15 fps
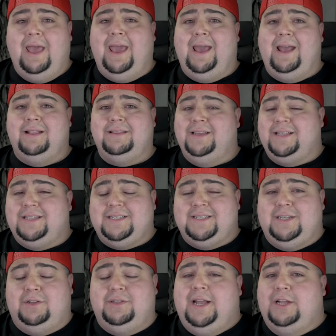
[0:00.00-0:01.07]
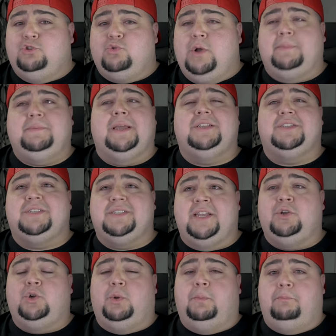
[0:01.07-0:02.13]
and it's still not dropped a
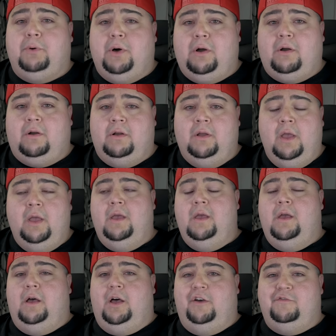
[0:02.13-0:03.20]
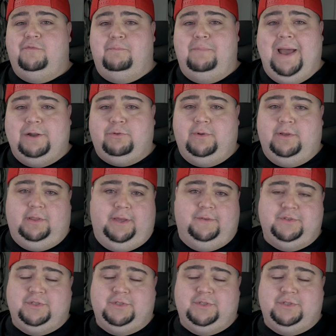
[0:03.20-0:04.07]
single bar of battery life.